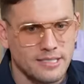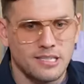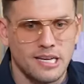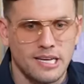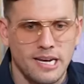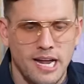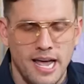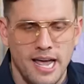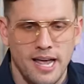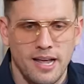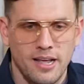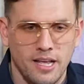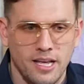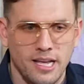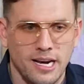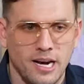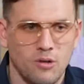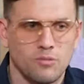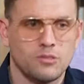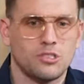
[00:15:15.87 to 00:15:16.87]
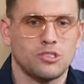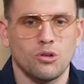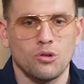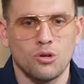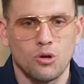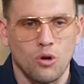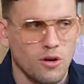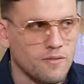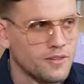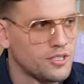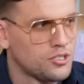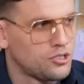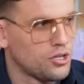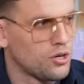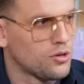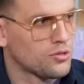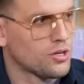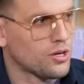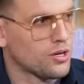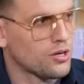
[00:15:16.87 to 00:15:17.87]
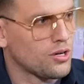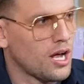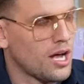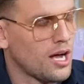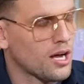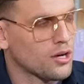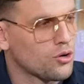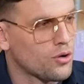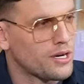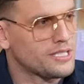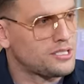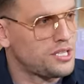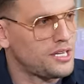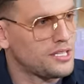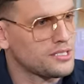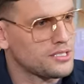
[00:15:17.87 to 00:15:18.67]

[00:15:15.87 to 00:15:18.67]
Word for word: did a you know scooter over the shoulder, uh, Chrissy.